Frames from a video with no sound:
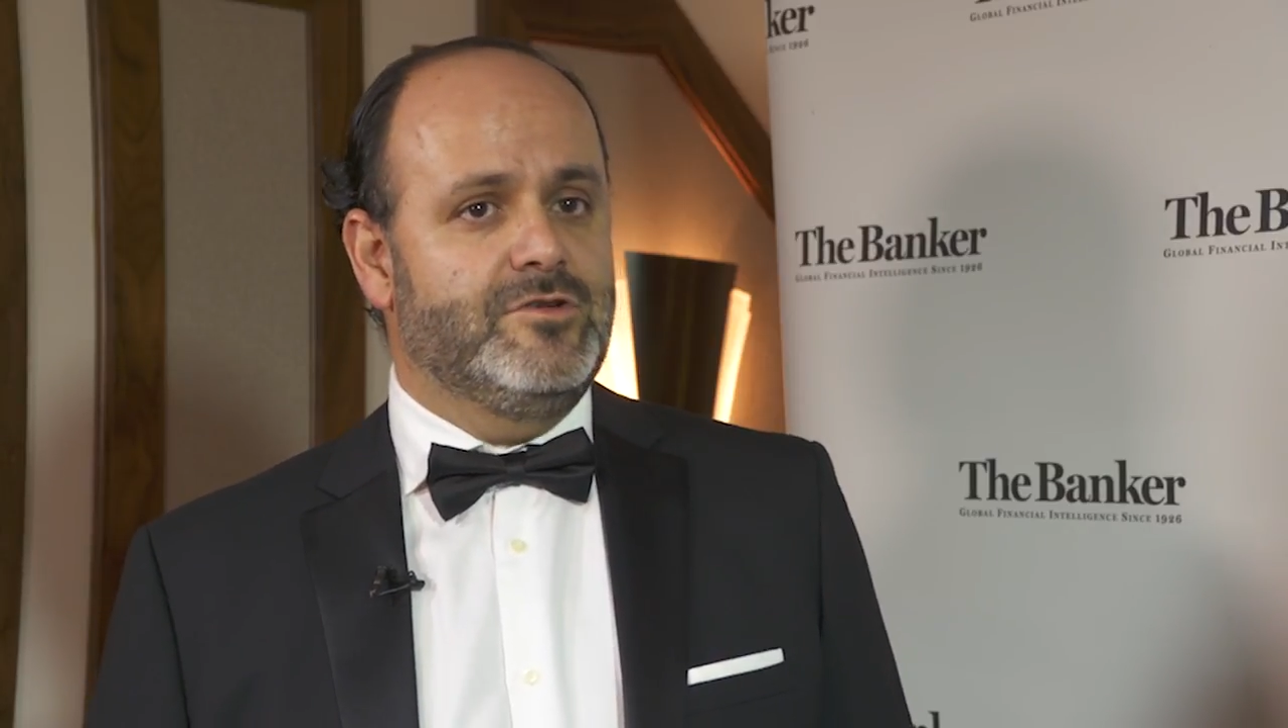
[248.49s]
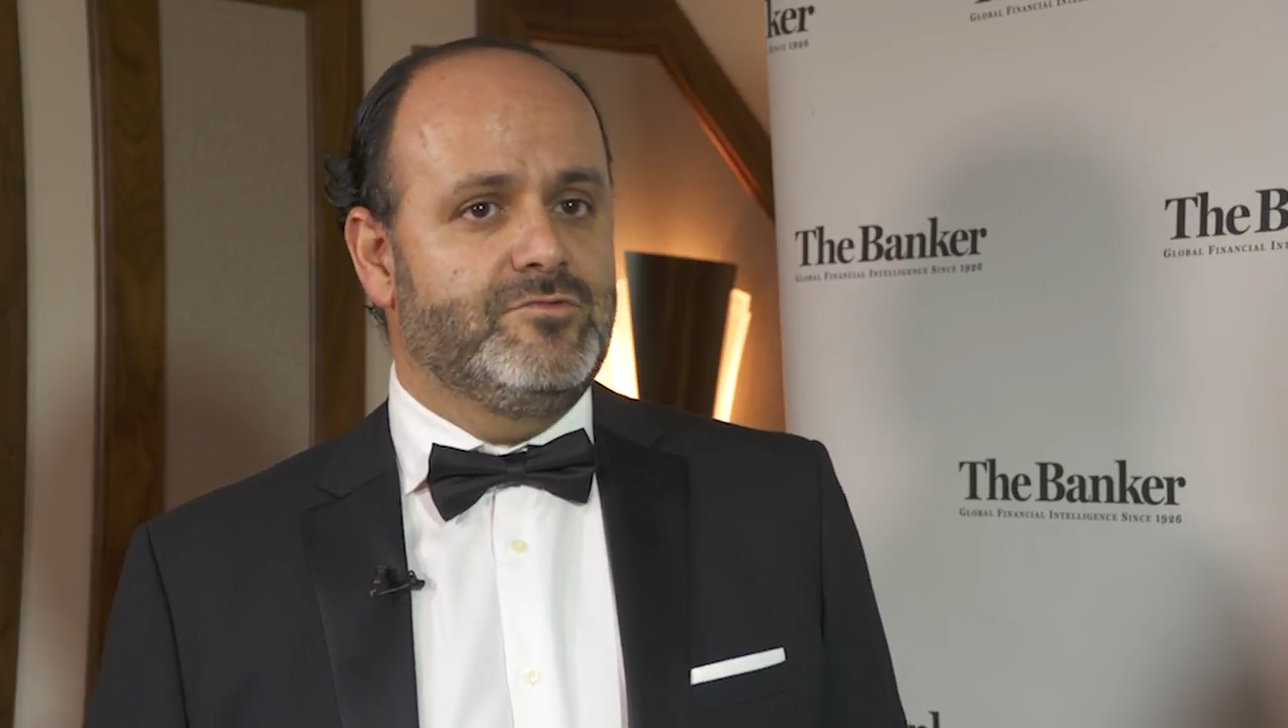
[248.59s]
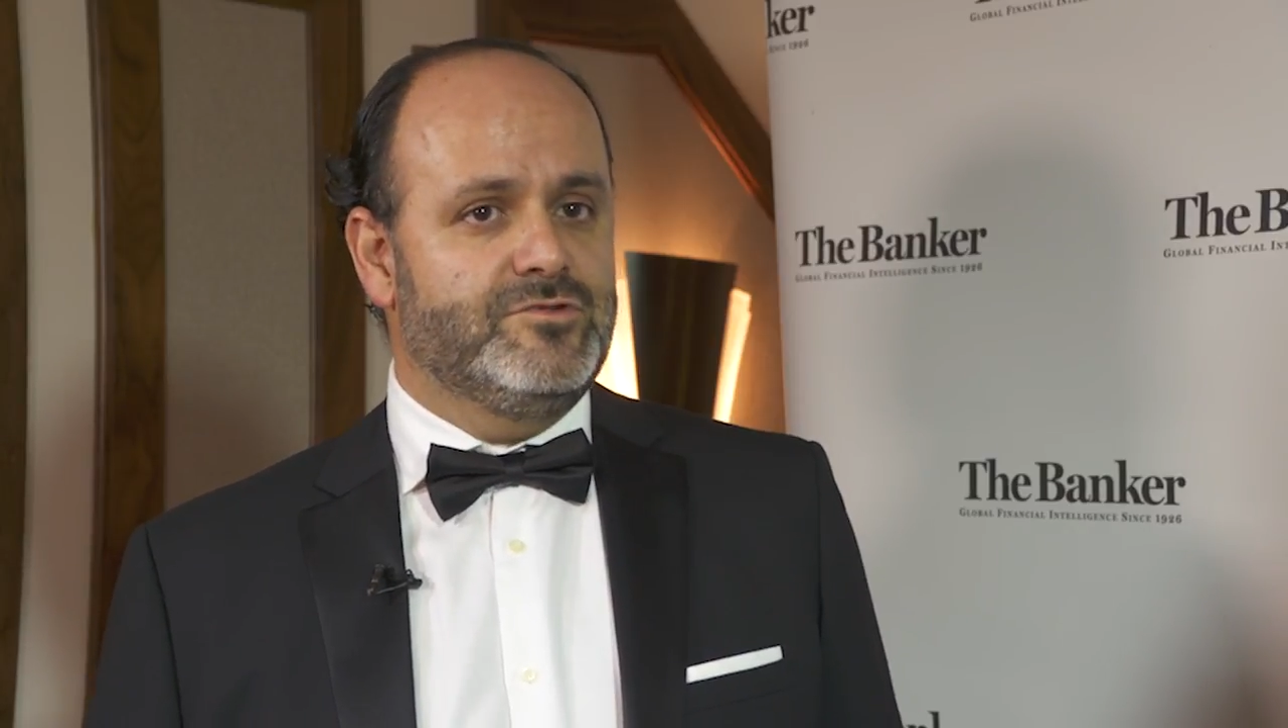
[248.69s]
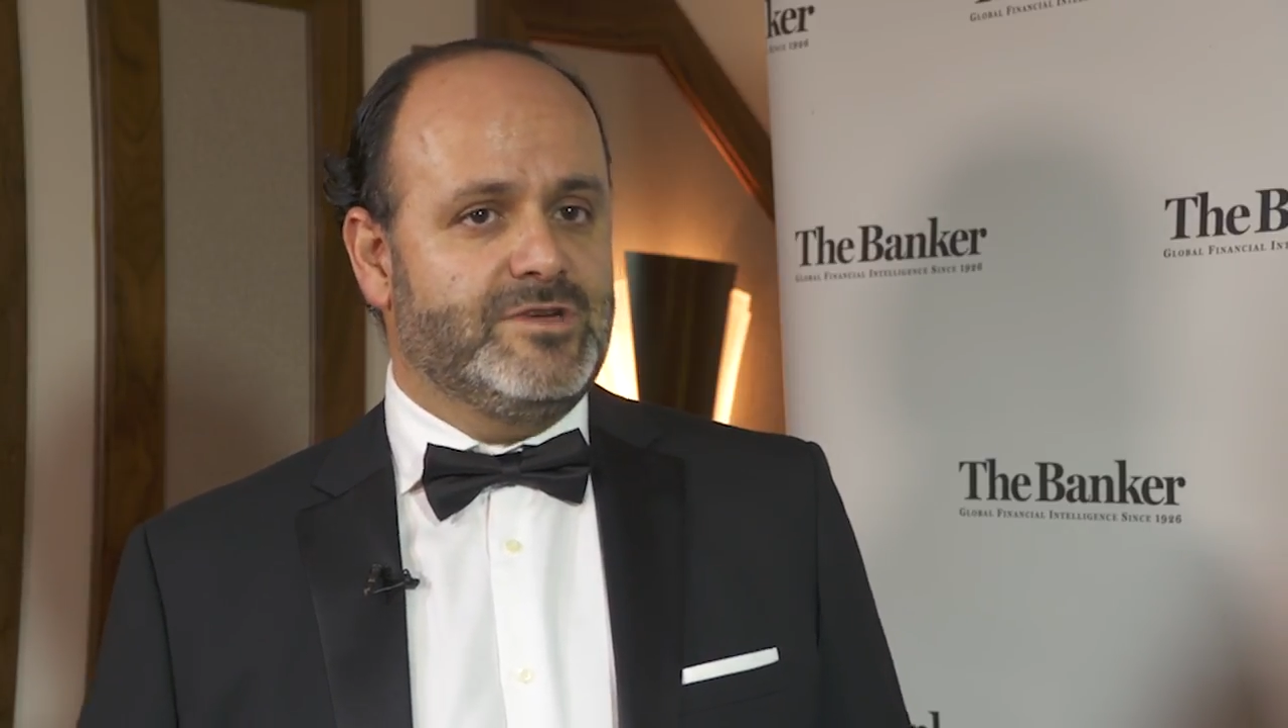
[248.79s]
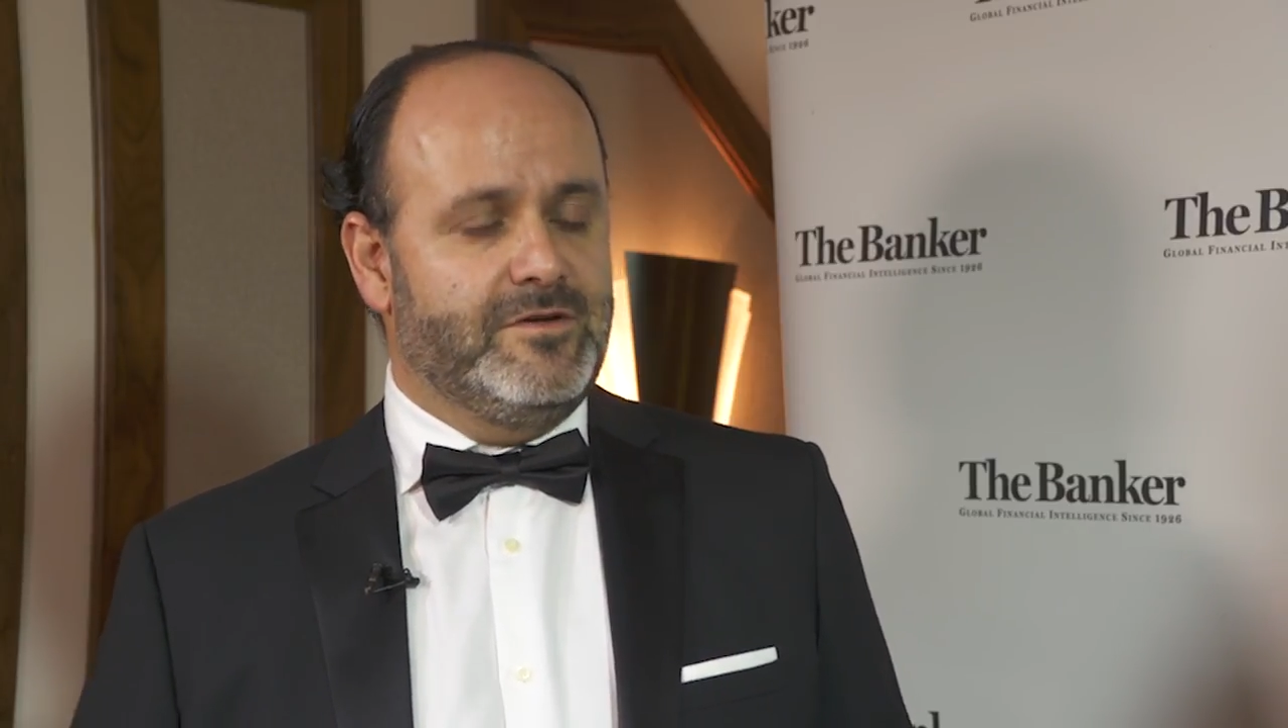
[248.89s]

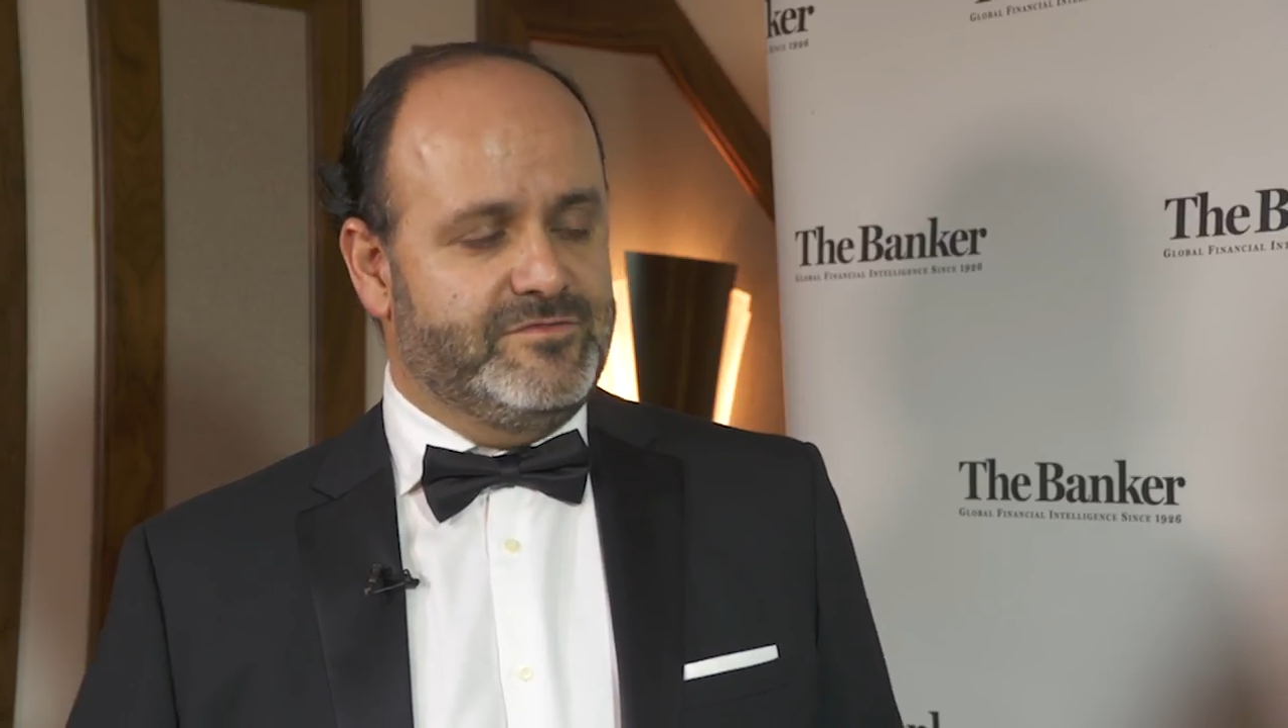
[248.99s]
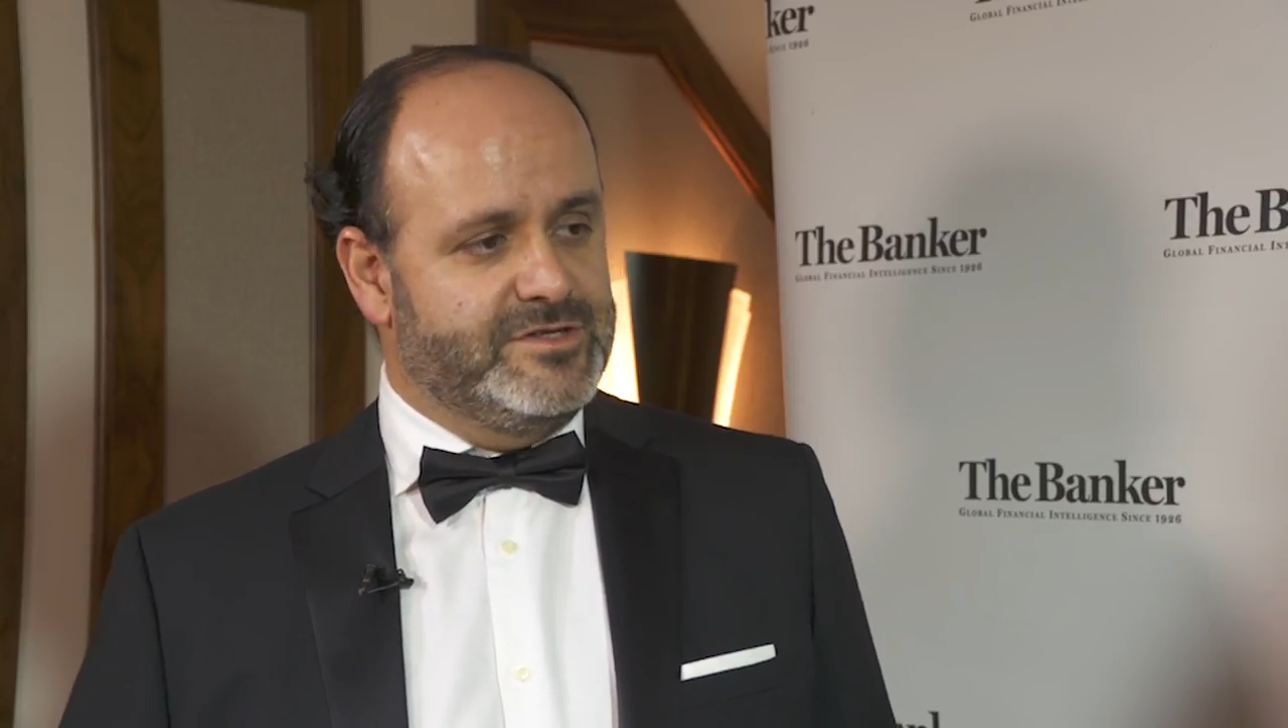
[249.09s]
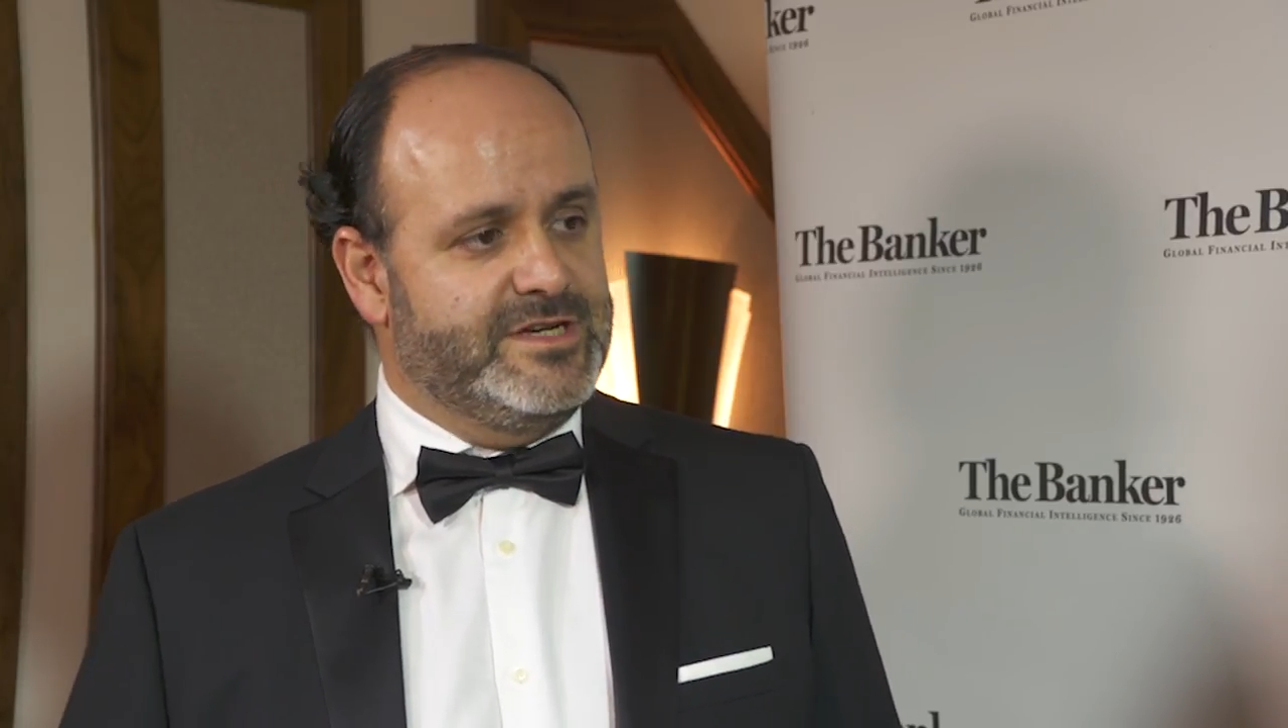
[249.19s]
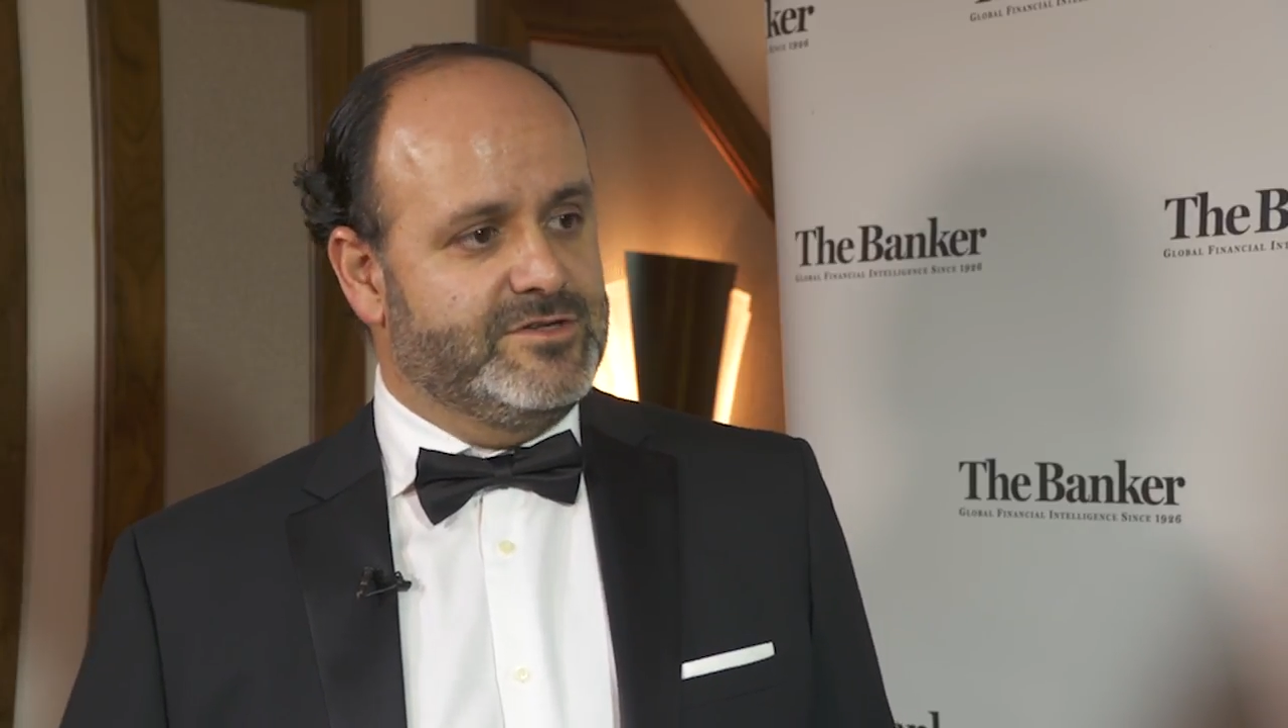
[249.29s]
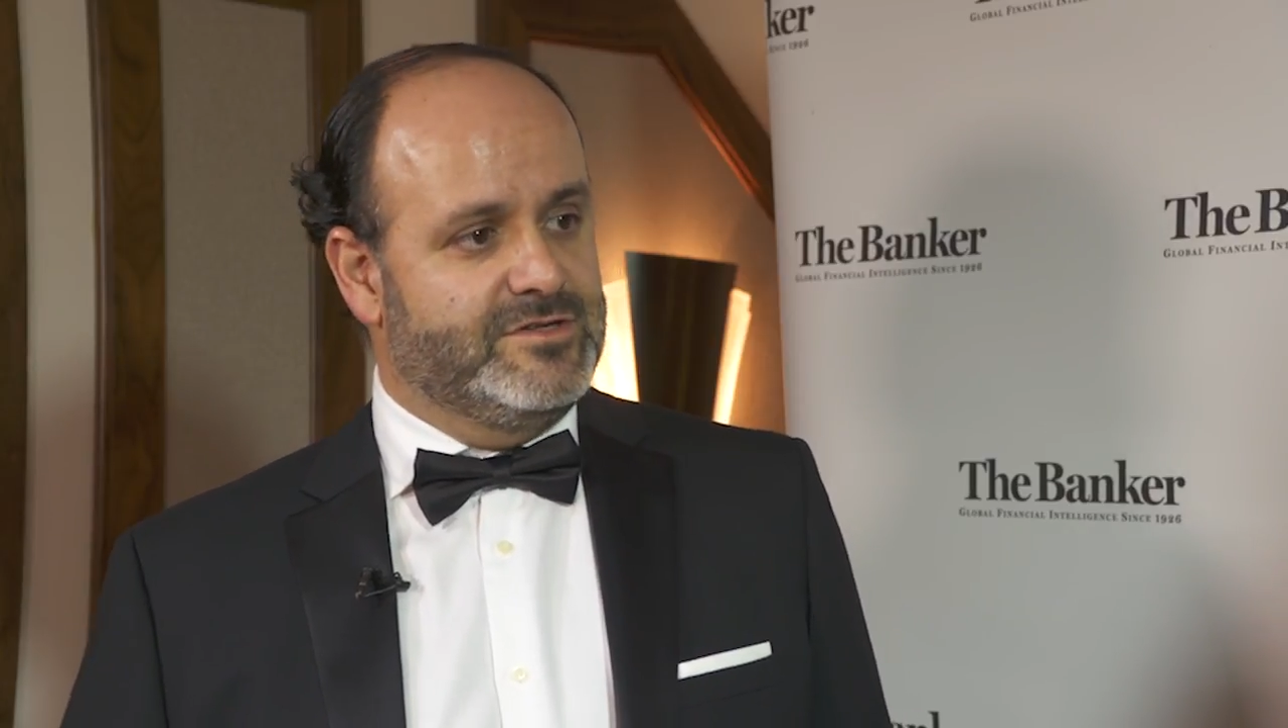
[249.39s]
those kind of
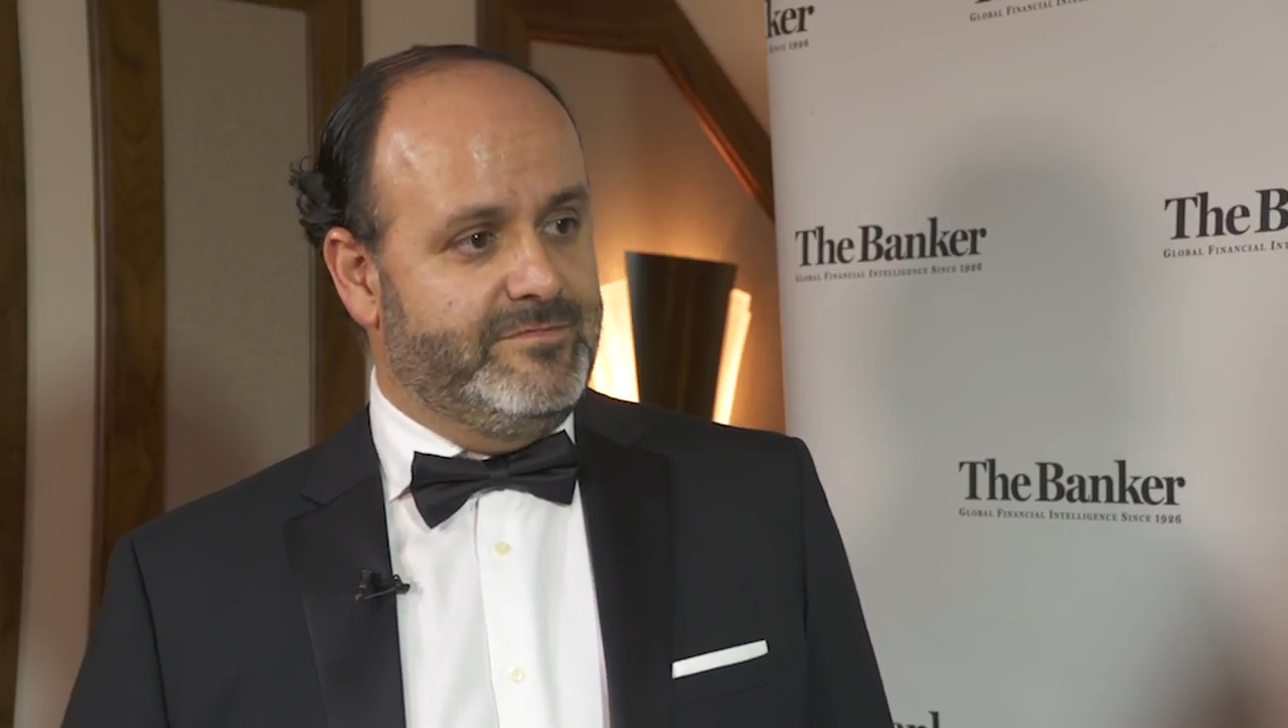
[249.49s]
transactions